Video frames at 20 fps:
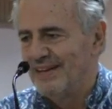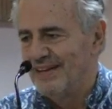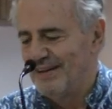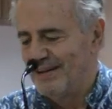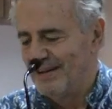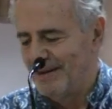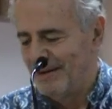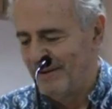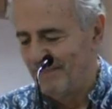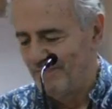
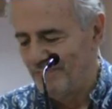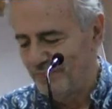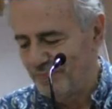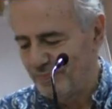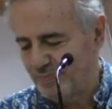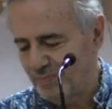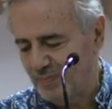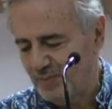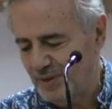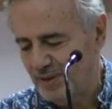Um,
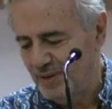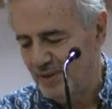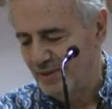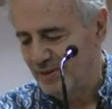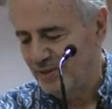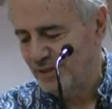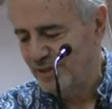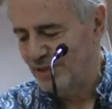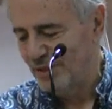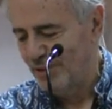
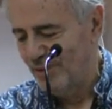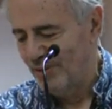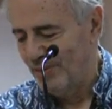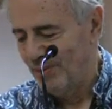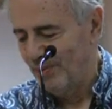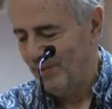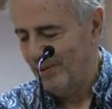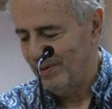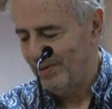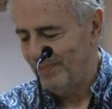
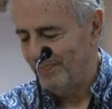so